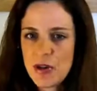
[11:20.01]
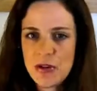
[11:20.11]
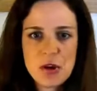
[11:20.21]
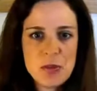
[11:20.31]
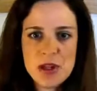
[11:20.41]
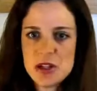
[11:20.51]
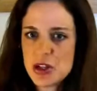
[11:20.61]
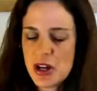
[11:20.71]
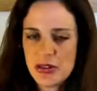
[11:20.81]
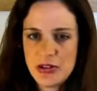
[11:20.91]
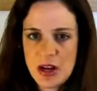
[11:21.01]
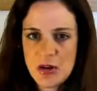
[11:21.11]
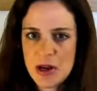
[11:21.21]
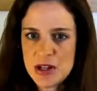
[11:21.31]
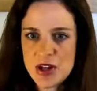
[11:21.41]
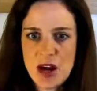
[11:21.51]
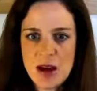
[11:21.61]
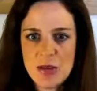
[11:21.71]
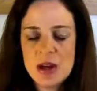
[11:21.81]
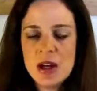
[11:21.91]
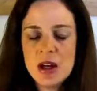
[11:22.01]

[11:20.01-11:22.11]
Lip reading: whether it be, should I stay in my job?